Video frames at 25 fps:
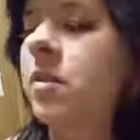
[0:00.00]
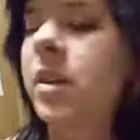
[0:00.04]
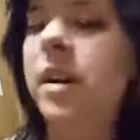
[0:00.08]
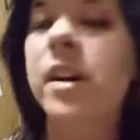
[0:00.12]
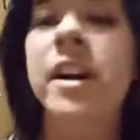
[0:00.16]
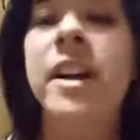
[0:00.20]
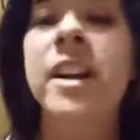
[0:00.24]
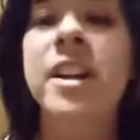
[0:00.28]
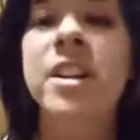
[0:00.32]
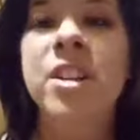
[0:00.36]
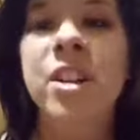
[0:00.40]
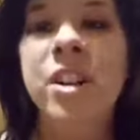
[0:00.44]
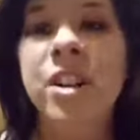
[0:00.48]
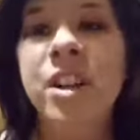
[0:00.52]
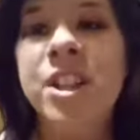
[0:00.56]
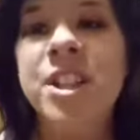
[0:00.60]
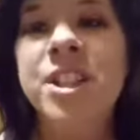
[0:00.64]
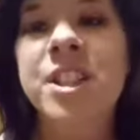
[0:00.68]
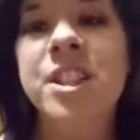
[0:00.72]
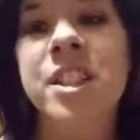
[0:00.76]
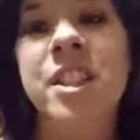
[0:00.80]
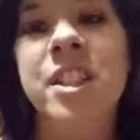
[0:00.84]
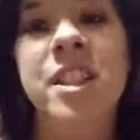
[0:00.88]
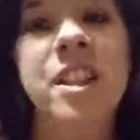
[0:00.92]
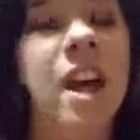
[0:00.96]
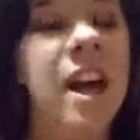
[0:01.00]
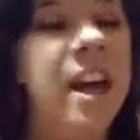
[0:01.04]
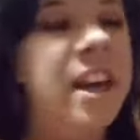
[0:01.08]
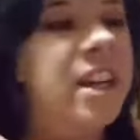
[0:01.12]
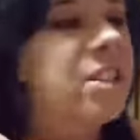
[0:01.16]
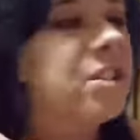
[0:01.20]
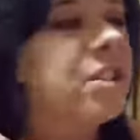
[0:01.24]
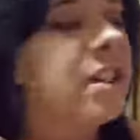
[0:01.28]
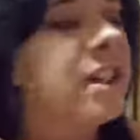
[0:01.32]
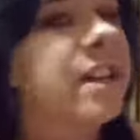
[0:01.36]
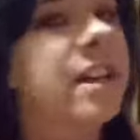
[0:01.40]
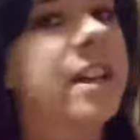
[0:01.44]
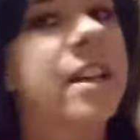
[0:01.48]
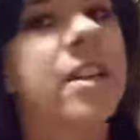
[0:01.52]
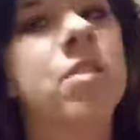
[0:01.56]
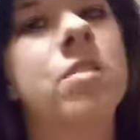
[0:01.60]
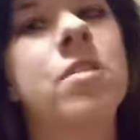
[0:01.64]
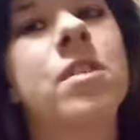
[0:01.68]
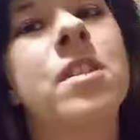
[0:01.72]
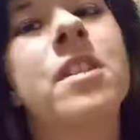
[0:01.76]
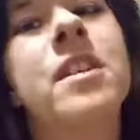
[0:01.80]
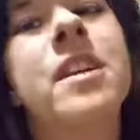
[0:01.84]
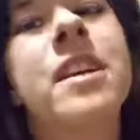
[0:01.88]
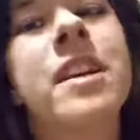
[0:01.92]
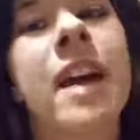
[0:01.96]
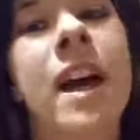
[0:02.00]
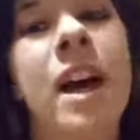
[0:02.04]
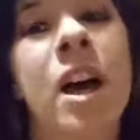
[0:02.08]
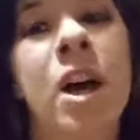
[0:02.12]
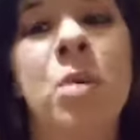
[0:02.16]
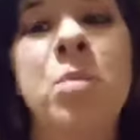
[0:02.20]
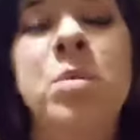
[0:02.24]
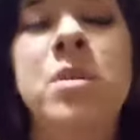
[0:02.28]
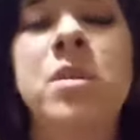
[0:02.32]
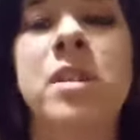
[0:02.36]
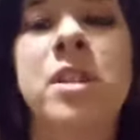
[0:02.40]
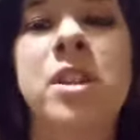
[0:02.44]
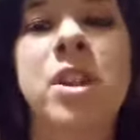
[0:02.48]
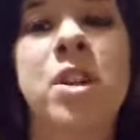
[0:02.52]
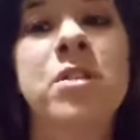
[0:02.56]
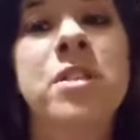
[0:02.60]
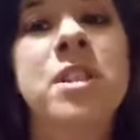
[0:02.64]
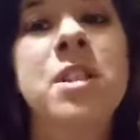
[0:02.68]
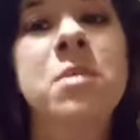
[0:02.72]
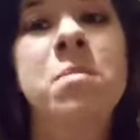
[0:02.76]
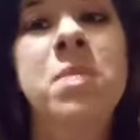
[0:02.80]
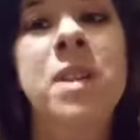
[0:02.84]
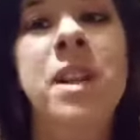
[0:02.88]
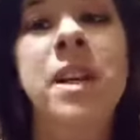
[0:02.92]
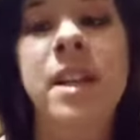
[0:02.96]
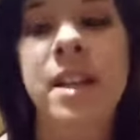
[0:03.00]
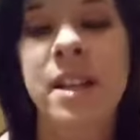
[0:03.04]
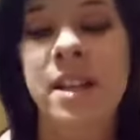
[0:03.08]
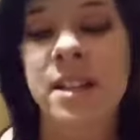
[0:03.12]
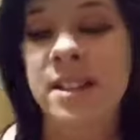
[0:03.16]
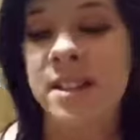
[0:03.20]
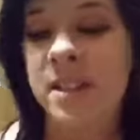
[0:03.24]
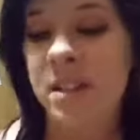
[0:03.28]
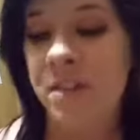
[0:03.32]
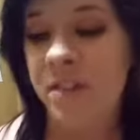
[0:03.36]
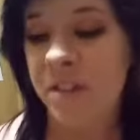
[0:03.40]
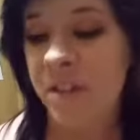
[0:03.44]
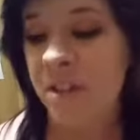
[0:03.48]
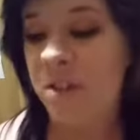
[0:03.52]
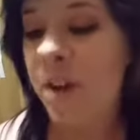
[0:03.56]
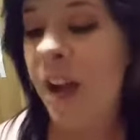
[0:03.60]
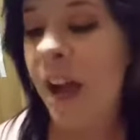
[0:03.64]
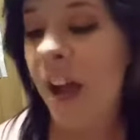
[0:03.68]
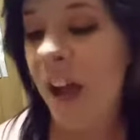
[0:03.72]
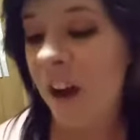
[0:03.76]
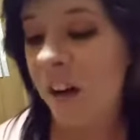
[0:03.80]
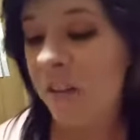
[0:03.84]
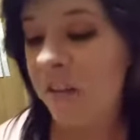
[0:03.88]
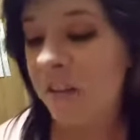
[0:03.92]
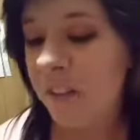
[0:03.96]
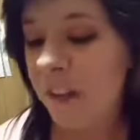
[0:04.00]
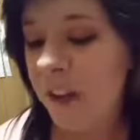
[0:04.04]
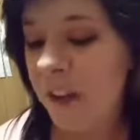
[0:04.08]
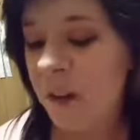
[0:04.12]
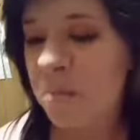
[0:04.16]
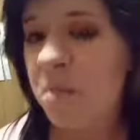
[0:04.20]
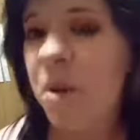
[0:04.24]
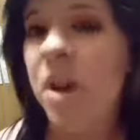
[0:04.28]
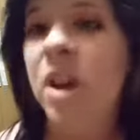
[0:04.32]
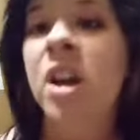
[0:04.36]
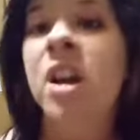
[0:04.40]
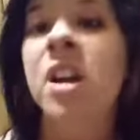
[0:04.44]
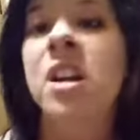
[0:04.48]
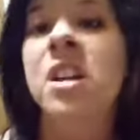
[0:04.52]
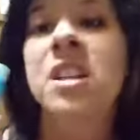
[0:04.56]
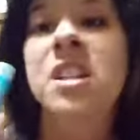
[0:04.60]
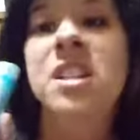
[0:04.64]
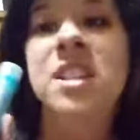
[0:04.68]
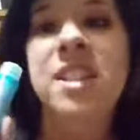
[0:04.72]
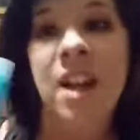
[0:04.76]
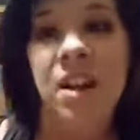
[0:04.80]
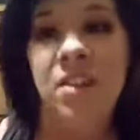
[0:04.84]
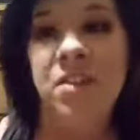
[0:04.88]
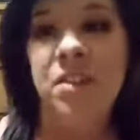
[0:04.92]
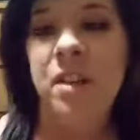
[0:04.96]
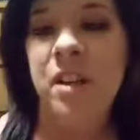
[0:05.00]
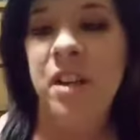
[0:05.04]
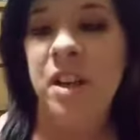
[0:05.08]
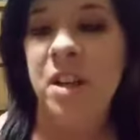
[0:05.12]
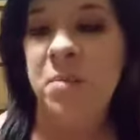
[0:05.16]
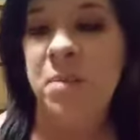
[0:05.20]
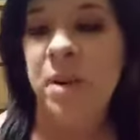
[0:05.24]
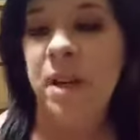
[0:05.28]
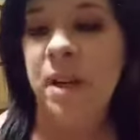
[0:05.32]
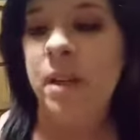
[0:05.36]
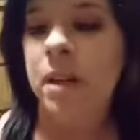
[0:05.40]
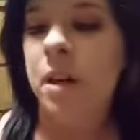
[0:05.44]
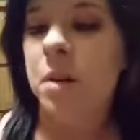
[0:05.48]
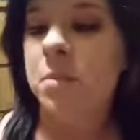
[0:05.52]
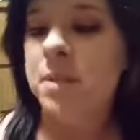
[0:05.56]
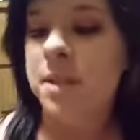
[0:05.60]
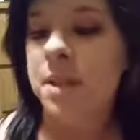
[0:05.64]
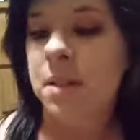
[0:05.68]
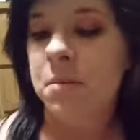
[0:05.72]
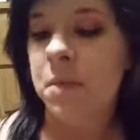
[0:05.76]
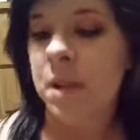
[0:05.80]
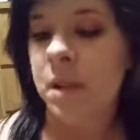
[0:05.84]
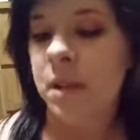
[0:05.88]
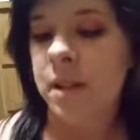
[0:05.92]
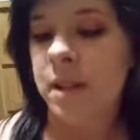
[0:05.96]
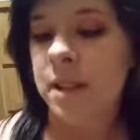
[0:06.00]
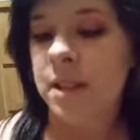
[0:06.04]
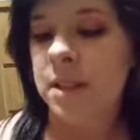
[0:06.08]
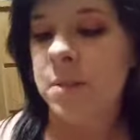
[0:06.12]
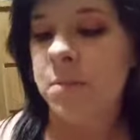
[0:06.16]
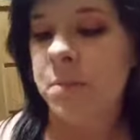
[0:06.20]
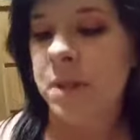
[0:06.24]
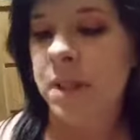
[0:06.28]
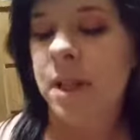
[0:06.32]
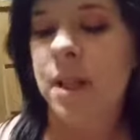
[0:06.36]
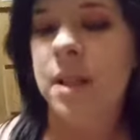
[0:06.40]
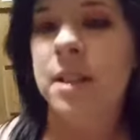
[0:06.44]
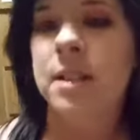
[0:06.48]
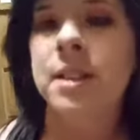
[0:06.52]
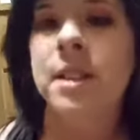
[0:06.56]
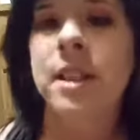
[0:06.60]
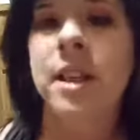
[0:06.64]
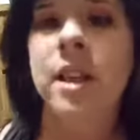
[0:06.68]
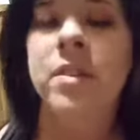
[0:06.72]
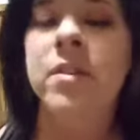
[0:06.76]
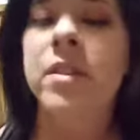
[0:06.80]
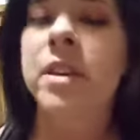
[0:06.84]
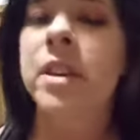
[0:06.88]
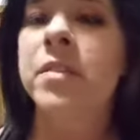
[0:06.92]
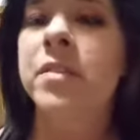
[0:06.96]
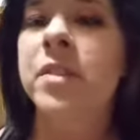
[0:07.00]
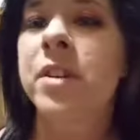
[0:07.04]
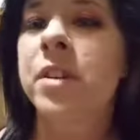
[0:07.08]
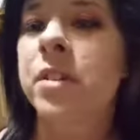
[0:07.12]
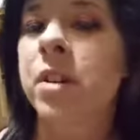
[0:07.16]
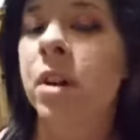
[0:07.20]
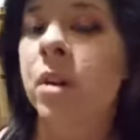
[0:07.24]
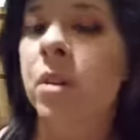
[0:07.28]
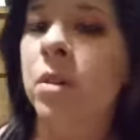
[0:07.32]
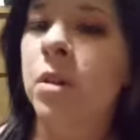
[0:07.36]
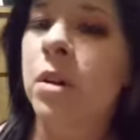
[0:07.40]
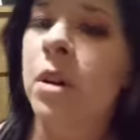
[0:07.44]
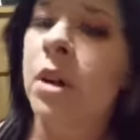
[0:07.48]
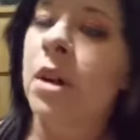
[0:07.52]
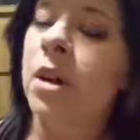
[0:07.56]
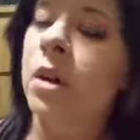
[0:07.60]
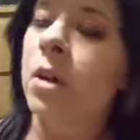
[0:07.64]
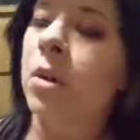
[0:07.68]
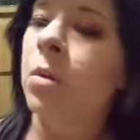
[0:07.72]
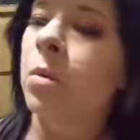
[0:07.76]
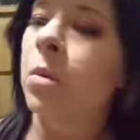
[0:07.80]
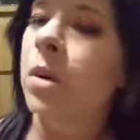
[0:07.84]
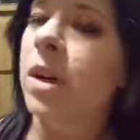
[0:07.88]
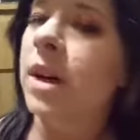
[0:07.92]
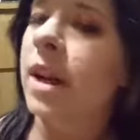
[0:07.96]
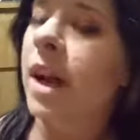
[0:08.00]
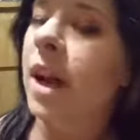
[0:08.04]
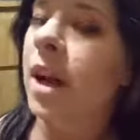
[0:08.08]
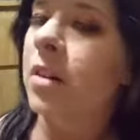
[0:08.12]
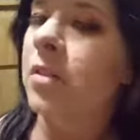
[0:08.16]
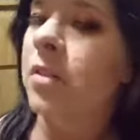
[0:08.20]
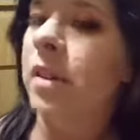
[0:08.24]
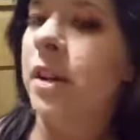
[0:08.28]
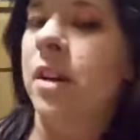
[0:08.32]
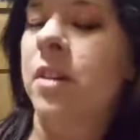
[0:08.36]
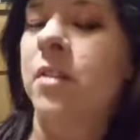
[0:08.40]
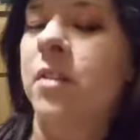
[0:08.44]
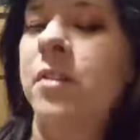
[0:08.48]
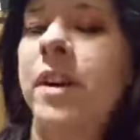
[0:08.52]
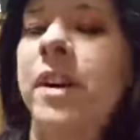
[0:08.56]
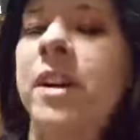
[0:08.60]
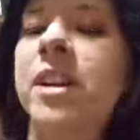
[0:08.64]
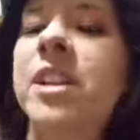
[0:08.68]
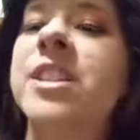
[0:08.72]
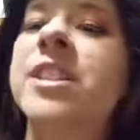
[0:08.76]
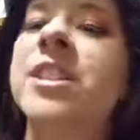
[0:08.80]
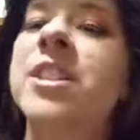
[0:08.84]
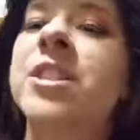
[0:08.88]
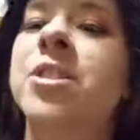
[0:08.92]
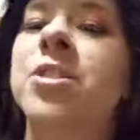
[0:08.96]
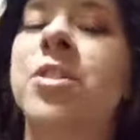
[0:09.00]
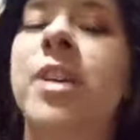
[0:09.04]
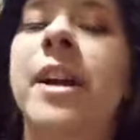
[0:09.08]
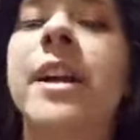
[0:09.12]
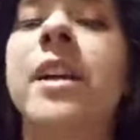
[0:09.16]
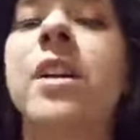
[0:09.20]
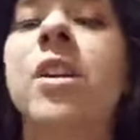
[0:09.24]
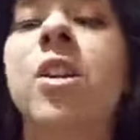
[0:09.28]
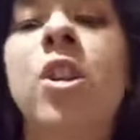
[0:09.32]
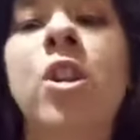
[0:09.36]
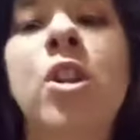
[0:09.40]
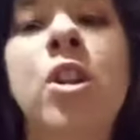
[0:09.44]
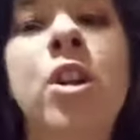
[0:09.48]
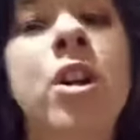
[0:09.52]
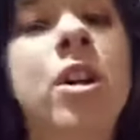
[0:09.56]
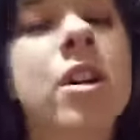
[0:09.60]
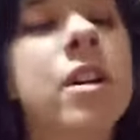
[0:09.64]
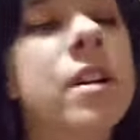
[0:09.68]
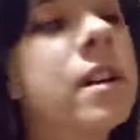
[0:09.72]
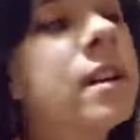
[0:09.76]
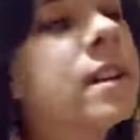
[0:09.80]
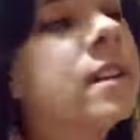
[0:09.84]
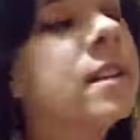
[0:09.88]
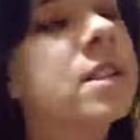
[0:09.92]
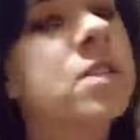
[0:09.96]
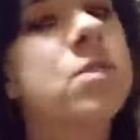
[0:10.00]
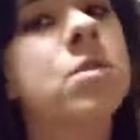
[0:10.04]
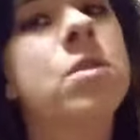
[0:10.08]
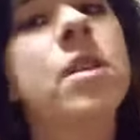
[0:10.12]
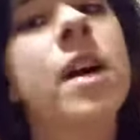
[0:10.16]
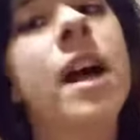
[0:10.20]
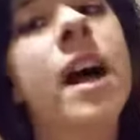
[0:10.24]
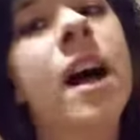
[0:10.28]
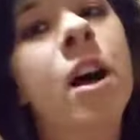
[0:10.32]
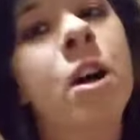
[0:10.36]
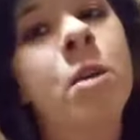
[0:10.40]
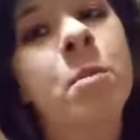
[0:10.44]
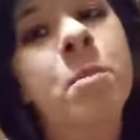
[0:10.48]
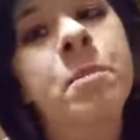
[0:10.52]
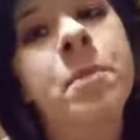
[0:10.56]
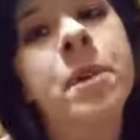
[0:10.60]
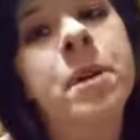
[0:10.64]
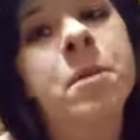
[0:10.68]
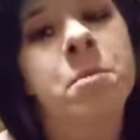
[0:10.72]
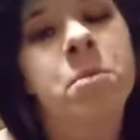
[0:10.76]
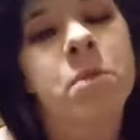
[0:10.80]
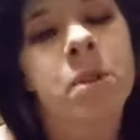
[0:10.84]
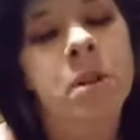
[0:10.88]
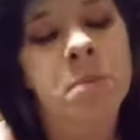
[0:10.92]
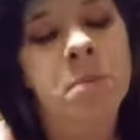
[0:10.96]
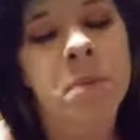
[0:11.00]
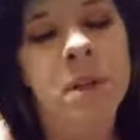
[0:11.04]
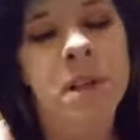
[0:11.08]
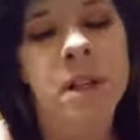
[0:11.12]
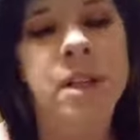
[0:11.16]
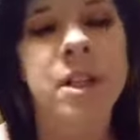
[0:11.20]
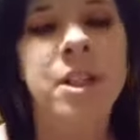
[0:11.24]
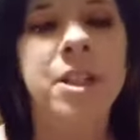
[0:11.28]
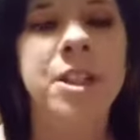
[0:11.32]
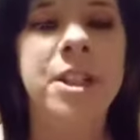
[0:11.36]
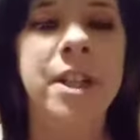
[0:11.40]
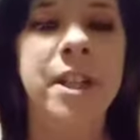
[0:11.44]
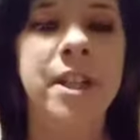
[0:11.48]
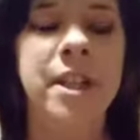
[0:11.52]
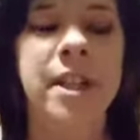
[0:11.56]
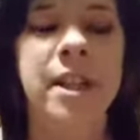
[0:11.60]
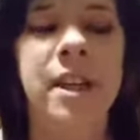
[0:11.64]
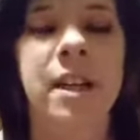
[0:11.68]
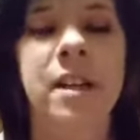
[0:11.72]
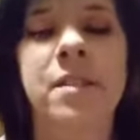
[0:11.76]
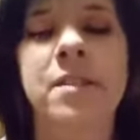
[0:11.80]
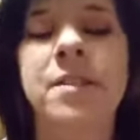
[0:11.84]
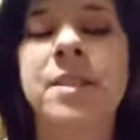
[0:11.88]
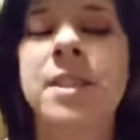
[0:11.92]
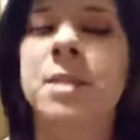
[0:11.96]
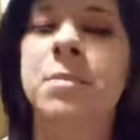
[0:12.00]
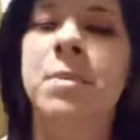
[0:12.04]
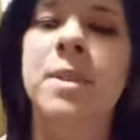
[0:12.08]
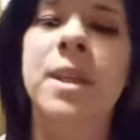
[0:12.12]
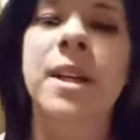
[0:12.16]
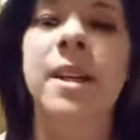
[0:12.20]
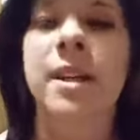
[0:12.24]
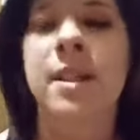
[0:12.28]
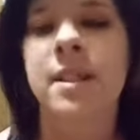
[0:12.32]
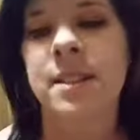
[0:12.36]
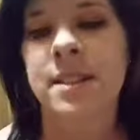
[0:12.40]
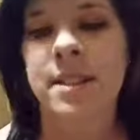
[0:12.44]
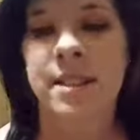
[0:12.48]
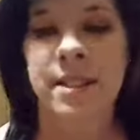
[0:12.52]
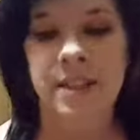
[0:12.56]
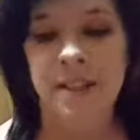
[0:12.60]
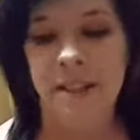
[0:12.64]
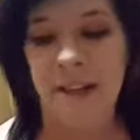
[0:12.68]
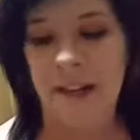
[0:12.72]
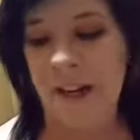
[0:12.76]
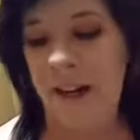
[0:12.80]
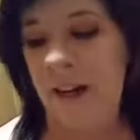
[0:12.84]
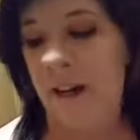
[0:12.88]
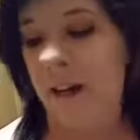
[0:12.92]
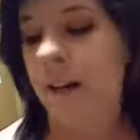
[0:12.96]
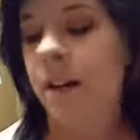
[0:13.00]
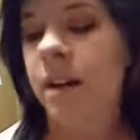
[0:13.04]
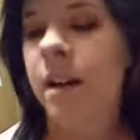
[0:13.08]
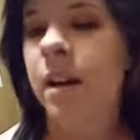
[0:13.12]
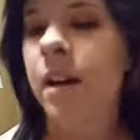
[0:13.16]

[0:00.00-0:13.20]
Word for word: very nourished and hydrated it really helps with those split ends if you have them definitely pick up some of this because even if you don't want to have like a very straight look this will help replenish any kind of split ends in your hair.